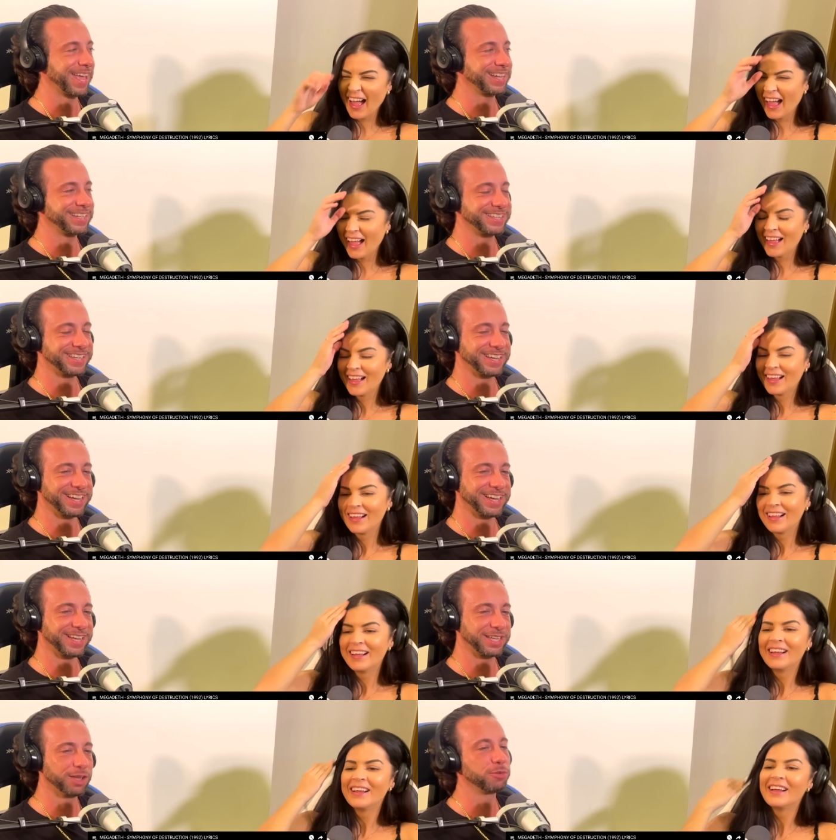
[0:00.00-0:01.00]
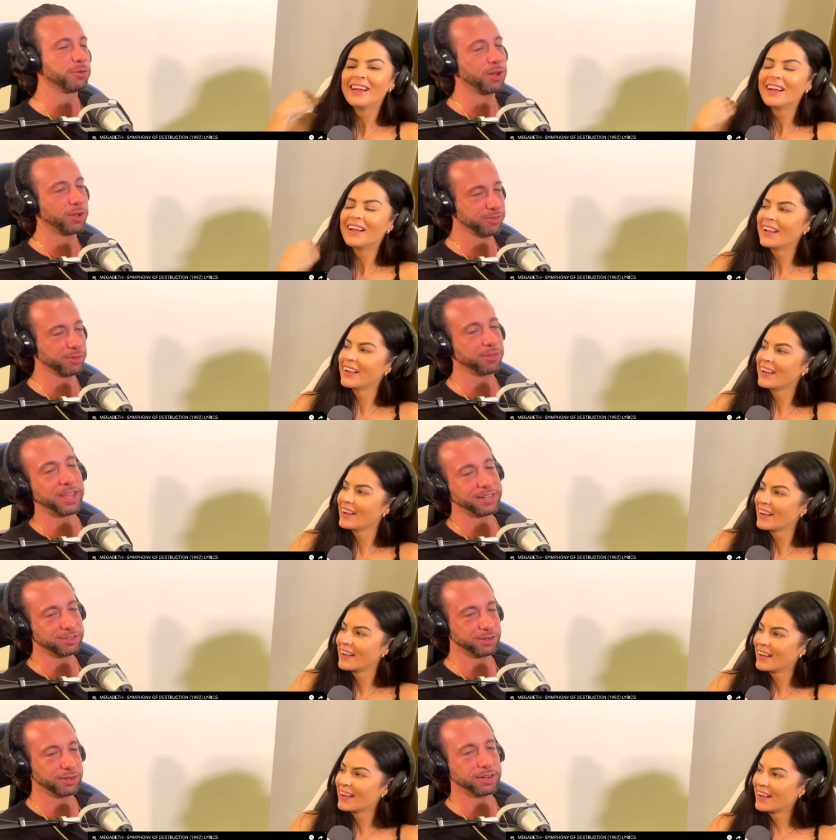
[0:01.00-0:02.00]
Speaker 1: and uh, you've also
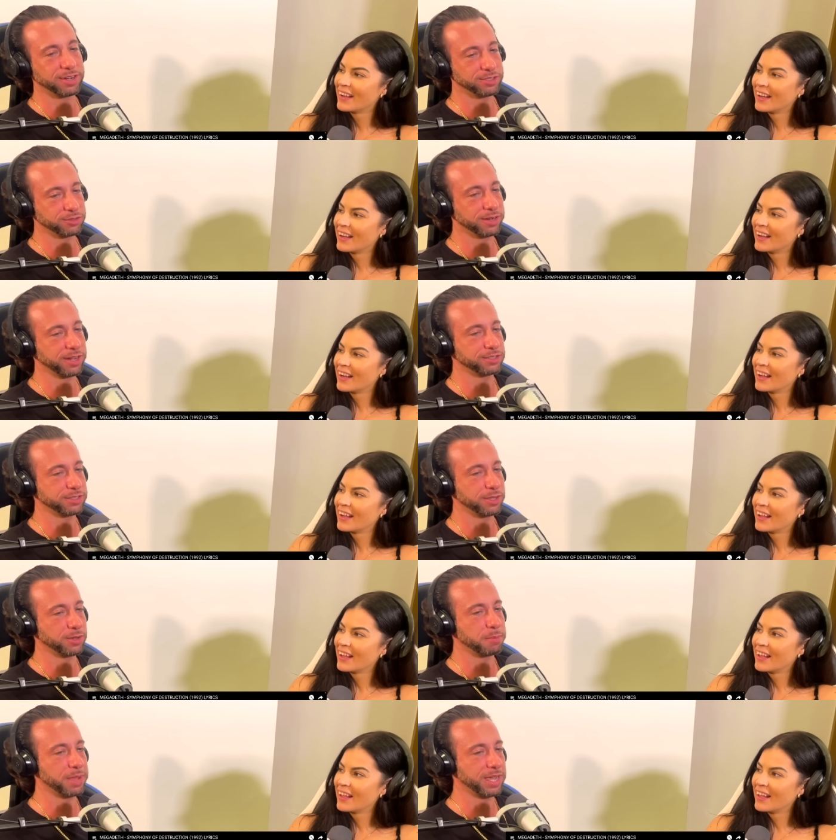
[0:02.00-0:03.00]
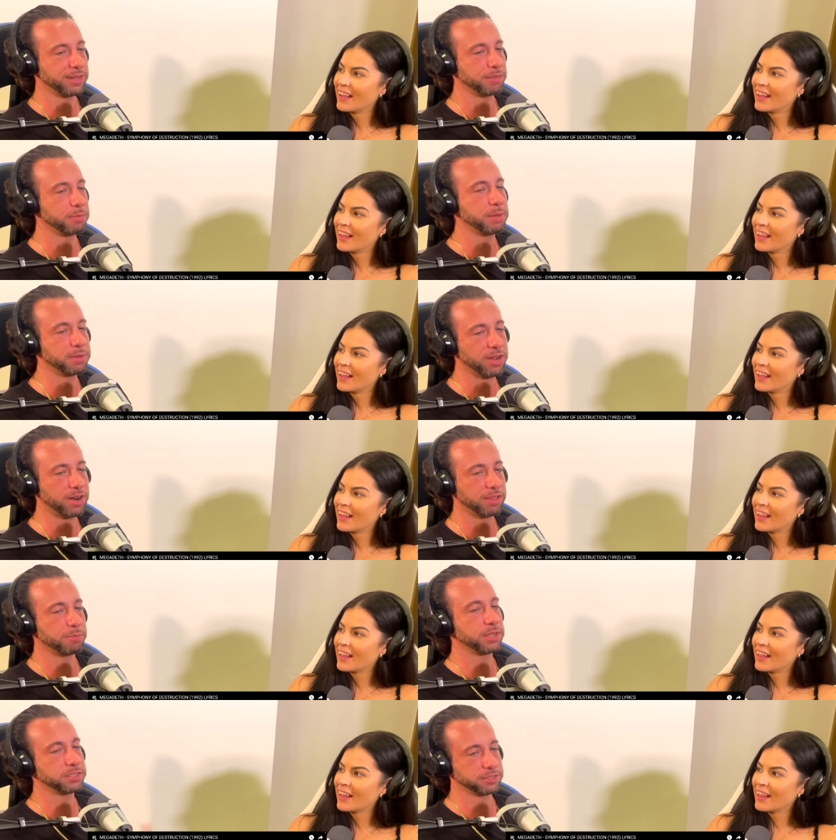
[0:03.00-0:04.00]
liked your introduction though to Megadeth. Maybe
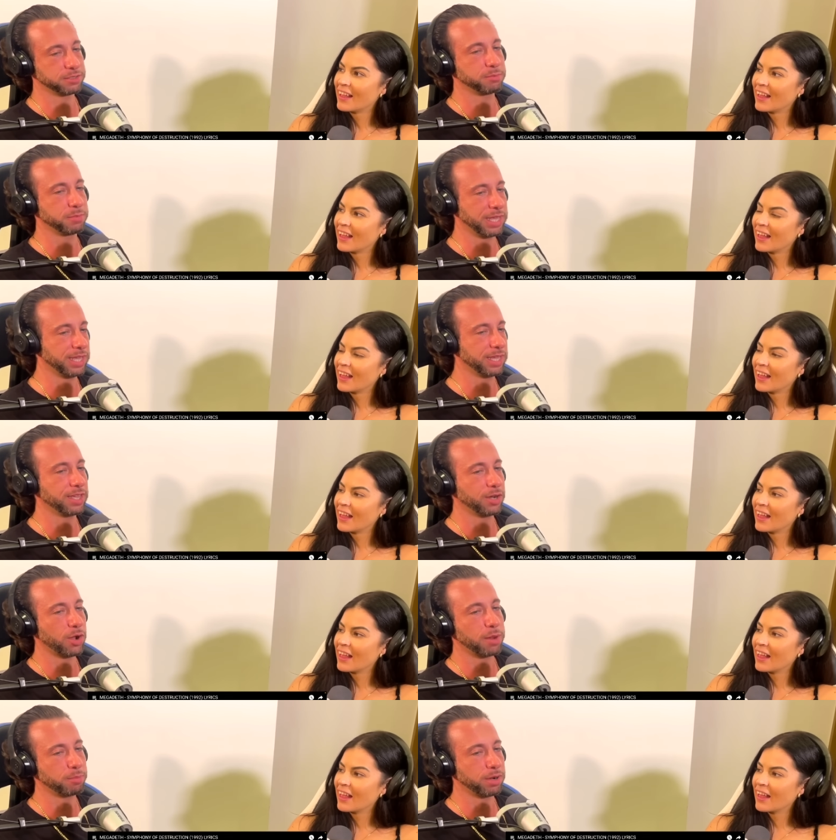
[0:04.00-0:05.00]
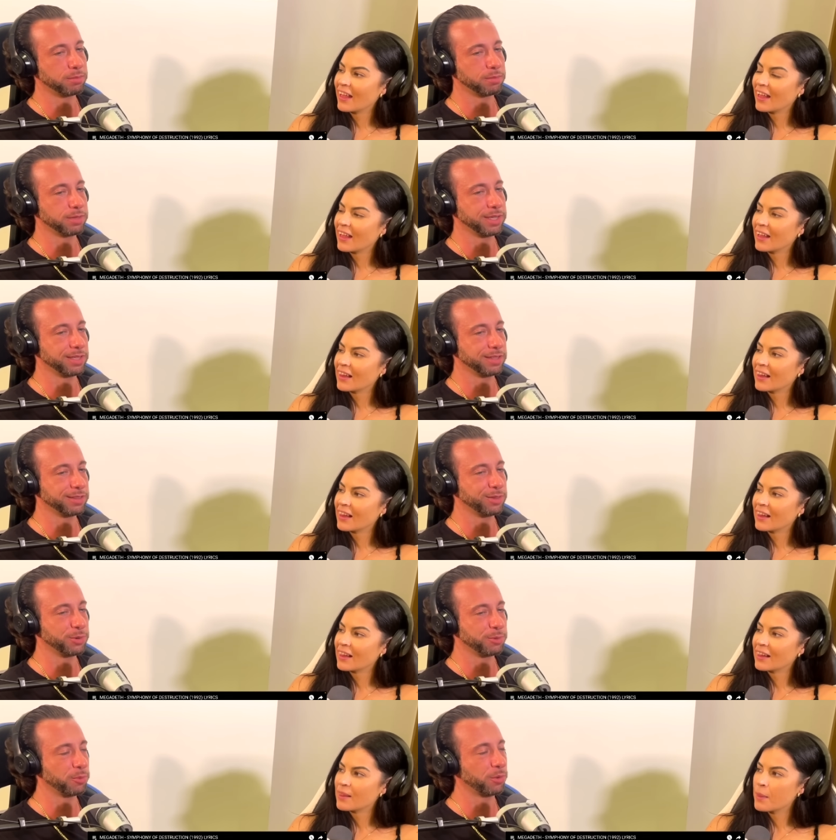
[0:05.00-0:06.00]
not as much as me. You know, I'm probably a
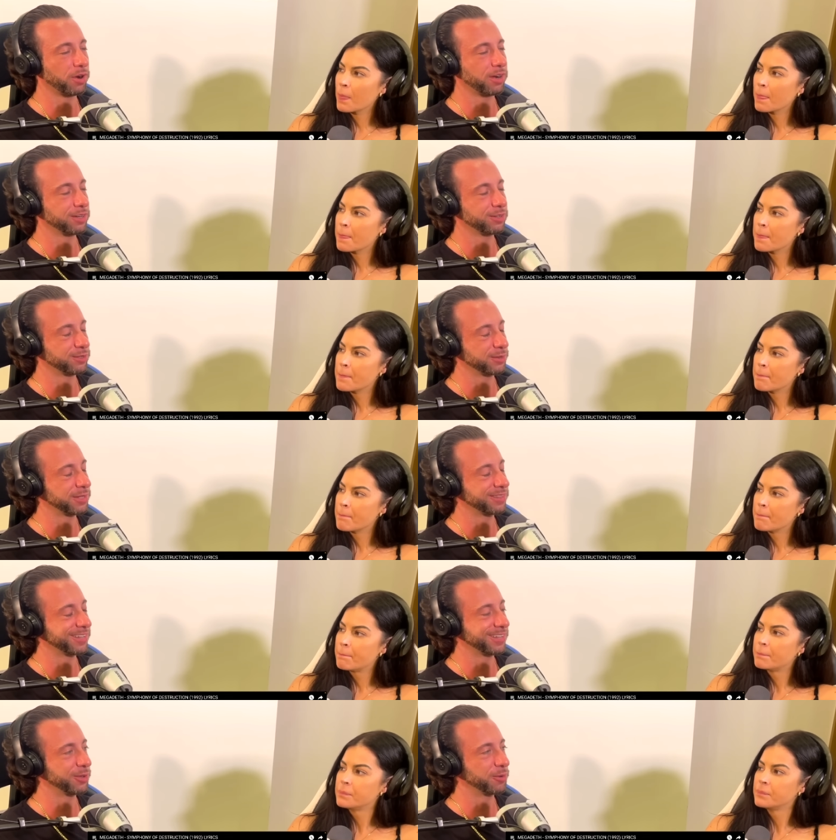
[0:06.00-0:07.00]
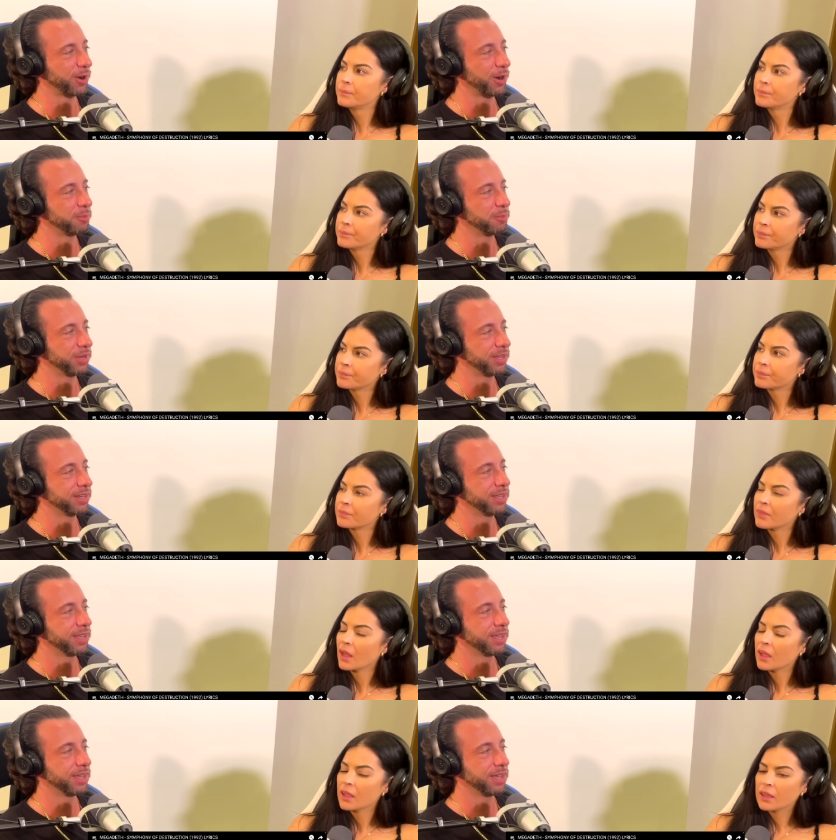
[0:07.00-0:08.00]
little more into it than you are.
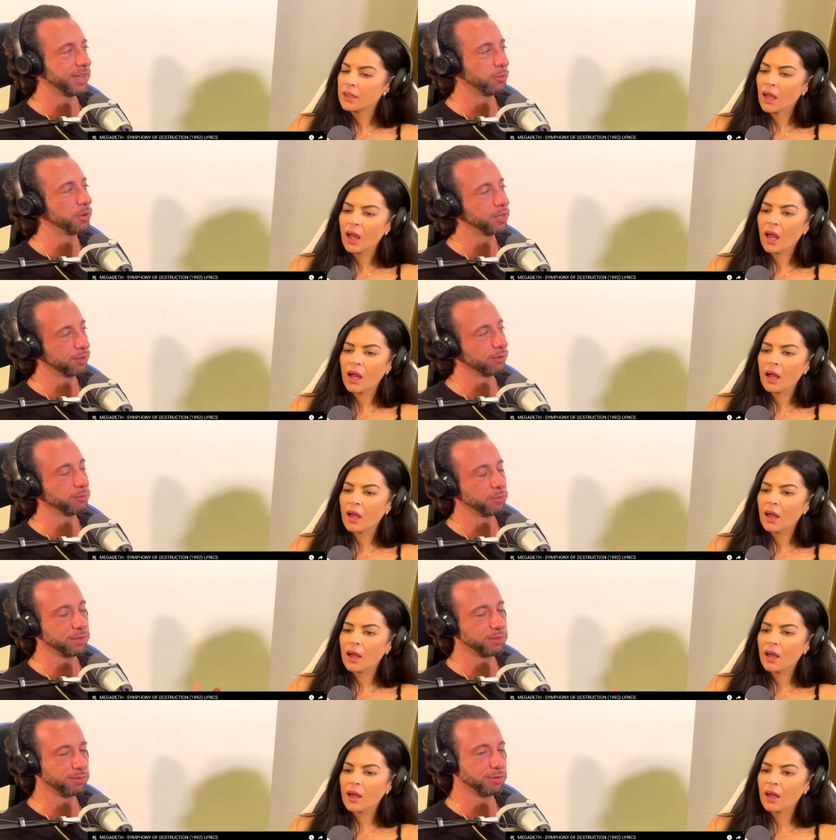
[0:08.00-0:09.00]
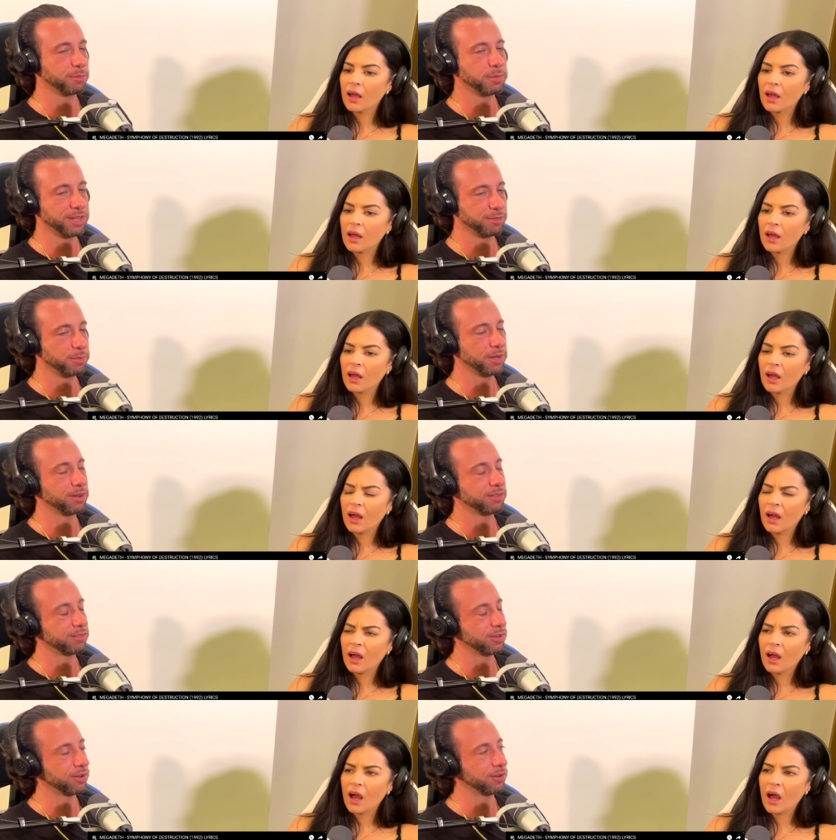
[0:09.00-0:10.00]
But uh, yeah. what are your what is your been
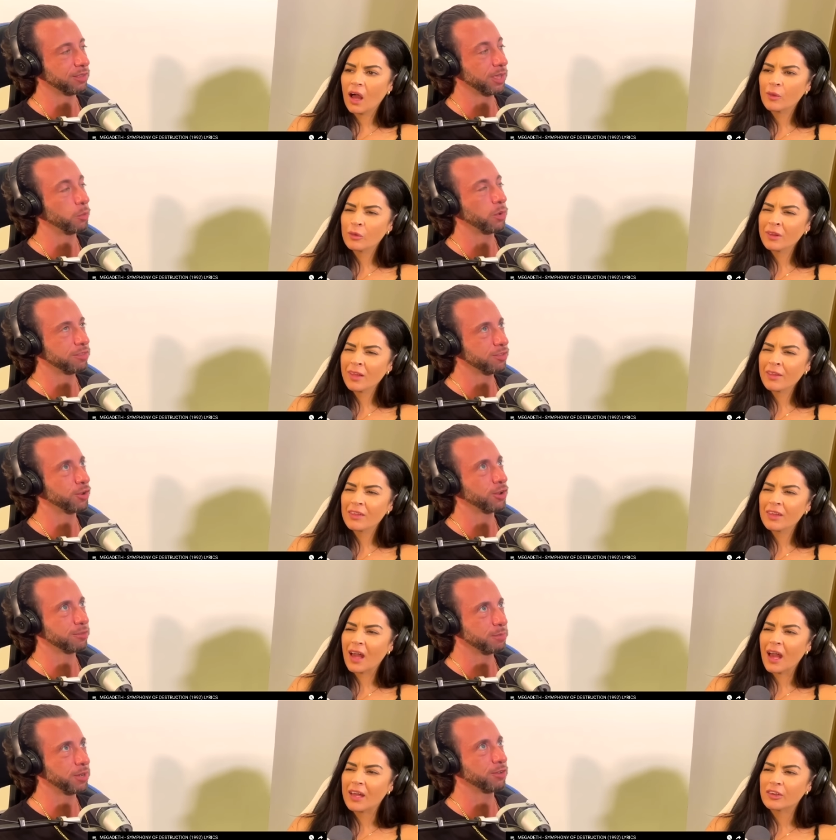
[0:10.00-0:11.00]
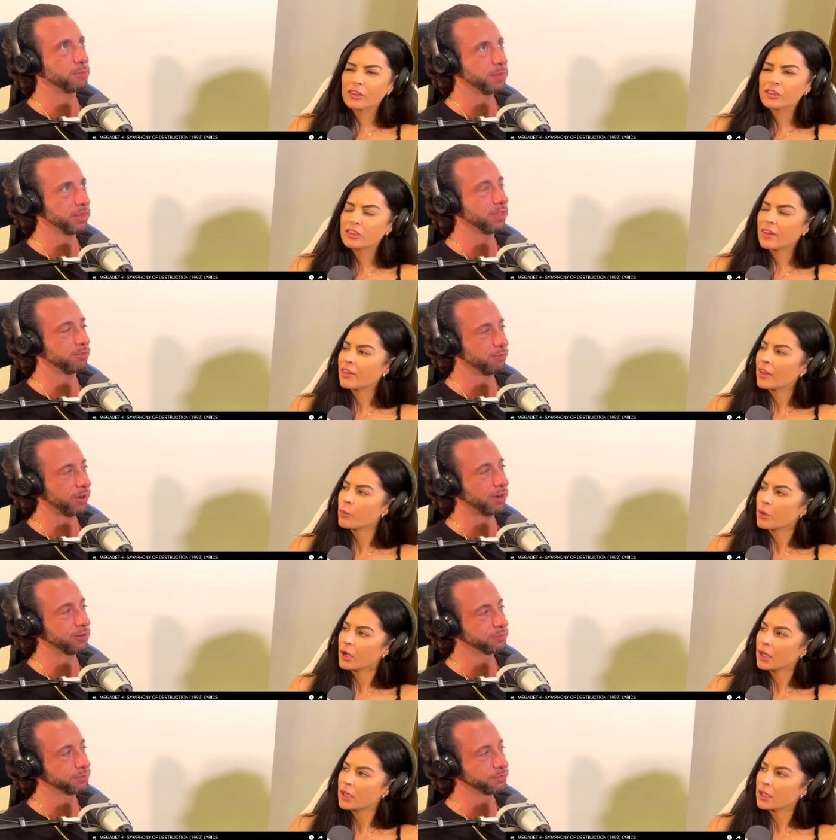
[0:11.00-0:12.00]
experience here? I really What's like the energy that they
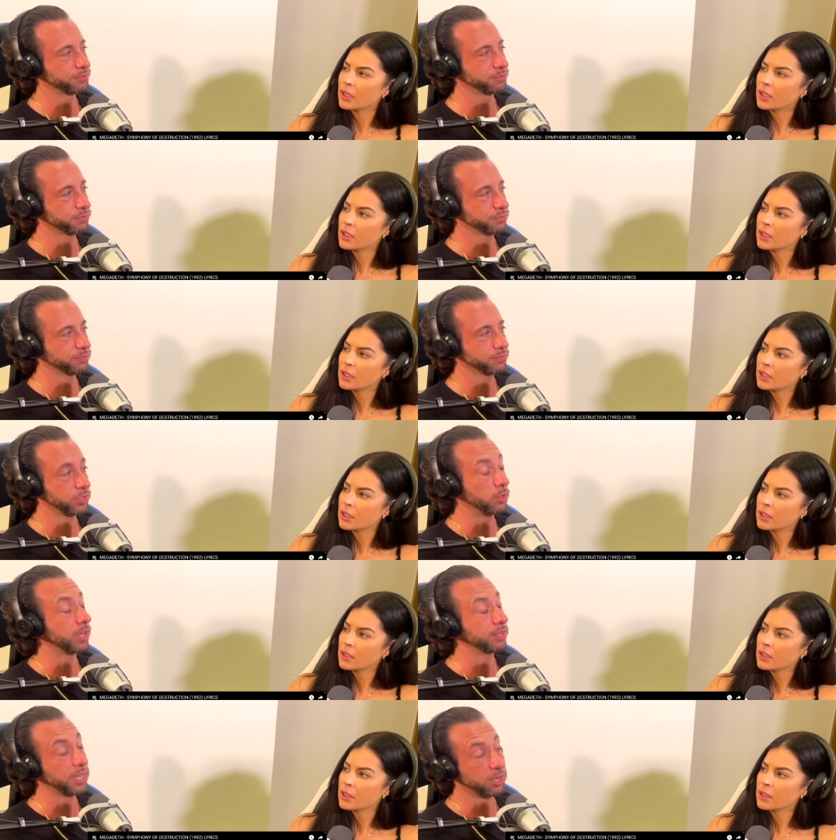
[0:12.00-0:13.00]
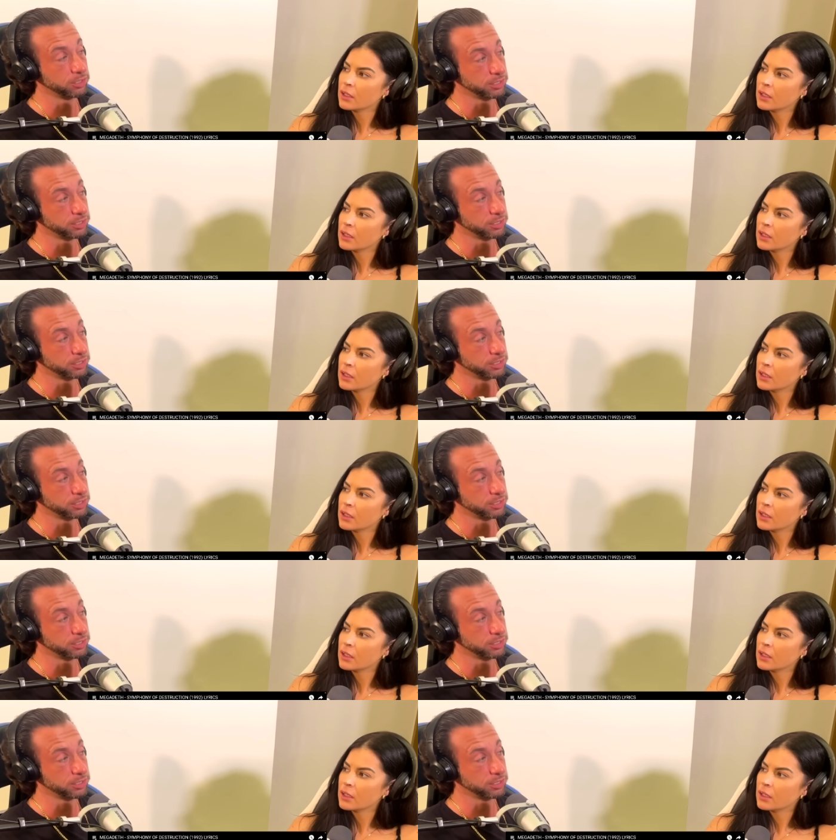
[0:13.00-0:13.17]
far? bring. You like the